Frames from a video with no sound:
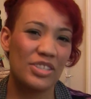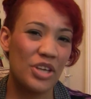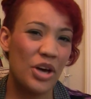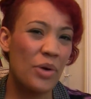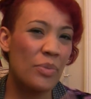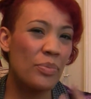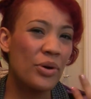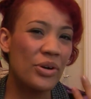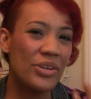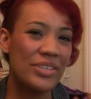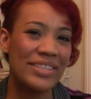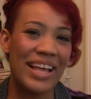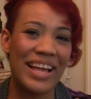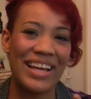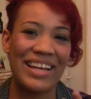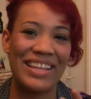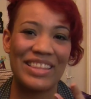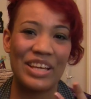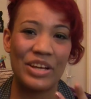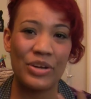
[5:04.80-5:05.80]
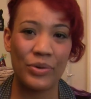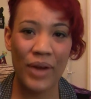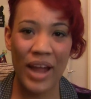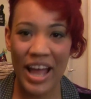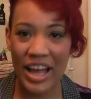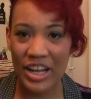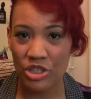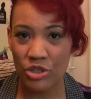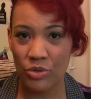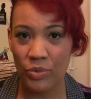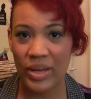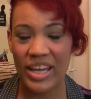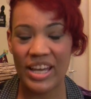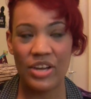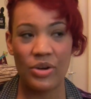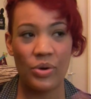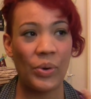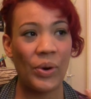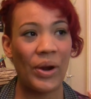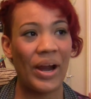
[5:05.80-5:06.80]
So books like The Graduate
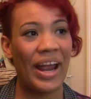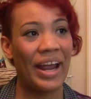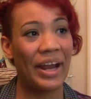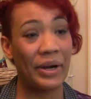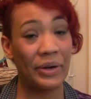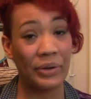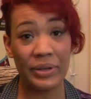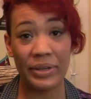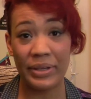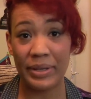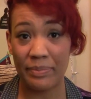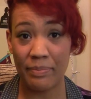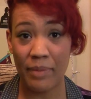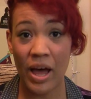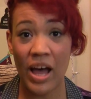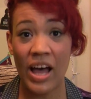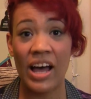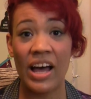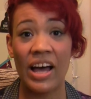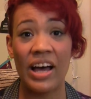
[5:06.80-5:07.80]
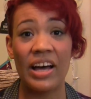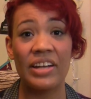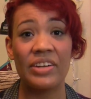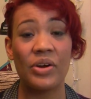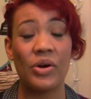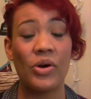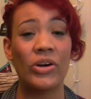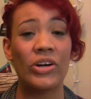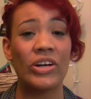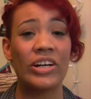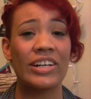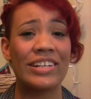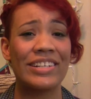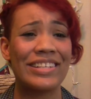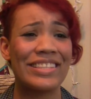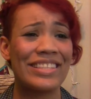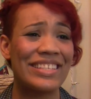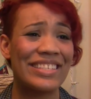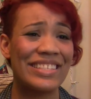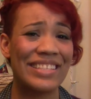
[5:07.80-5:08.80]
or Harold and Maude or
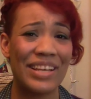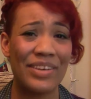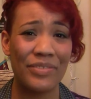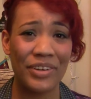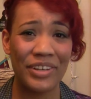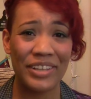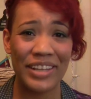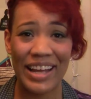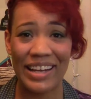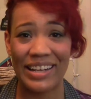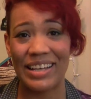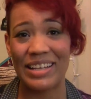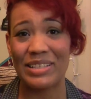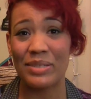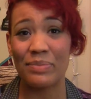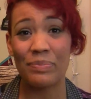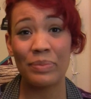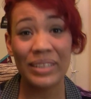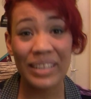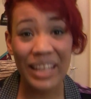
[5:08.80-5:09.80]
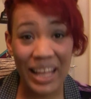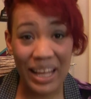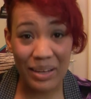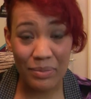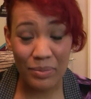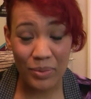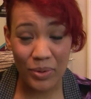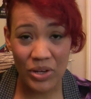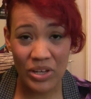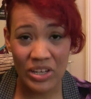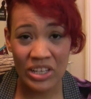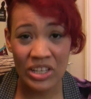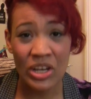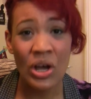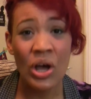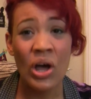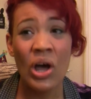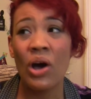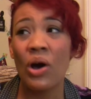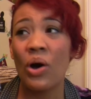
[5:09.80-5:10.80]
The Silver Linings Playbook
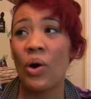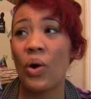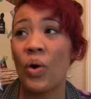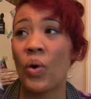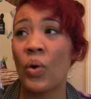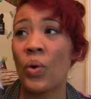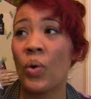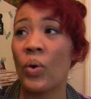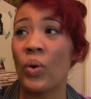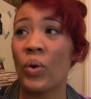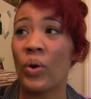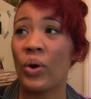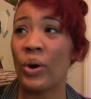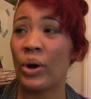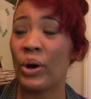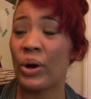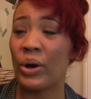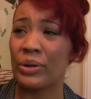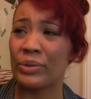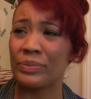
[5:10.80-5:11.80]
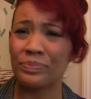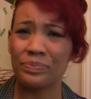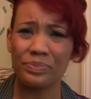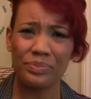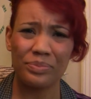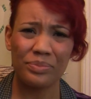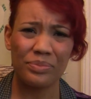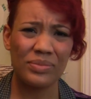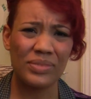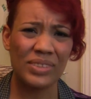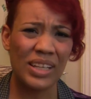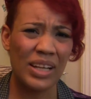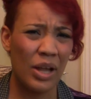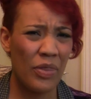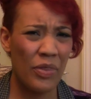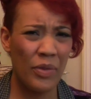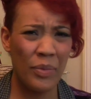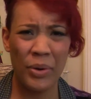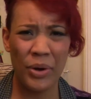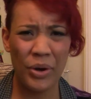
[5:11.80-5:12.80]
or
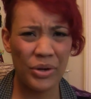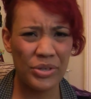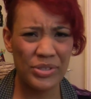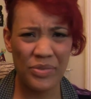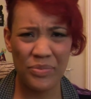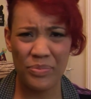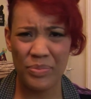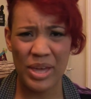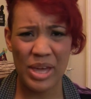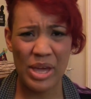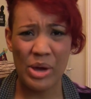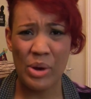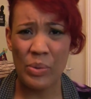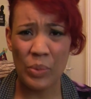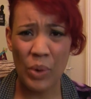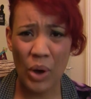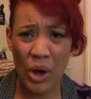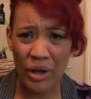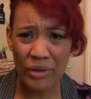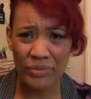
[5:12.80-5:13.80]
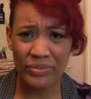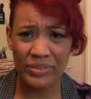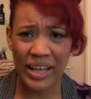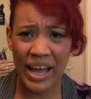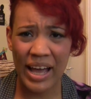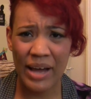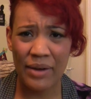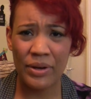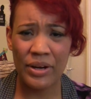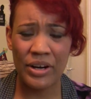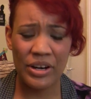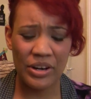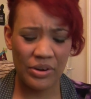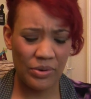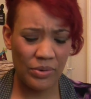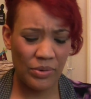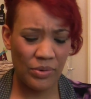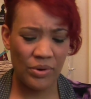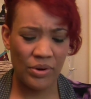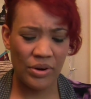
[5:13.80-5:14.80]
The Perks of Being a Wallflower
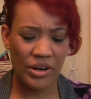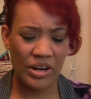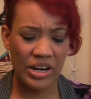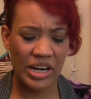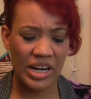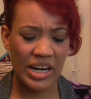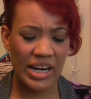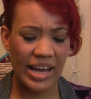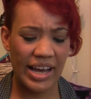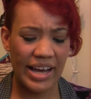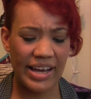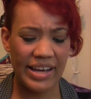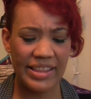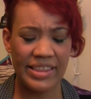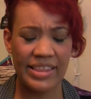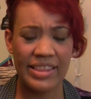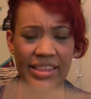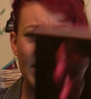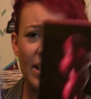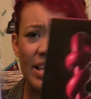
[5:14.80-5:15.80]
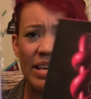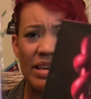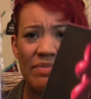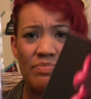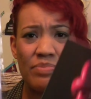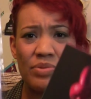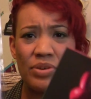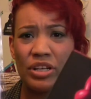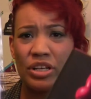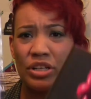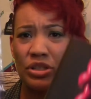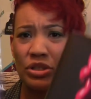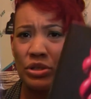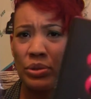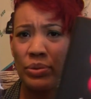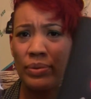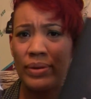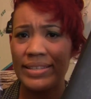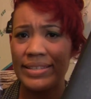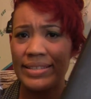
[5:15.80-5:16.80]
or the book
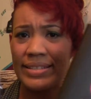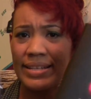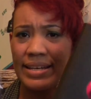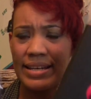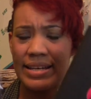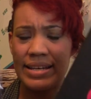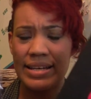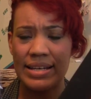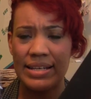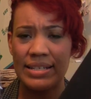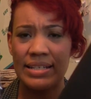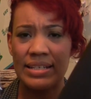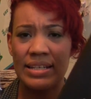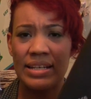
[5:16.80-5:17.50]
Twisted,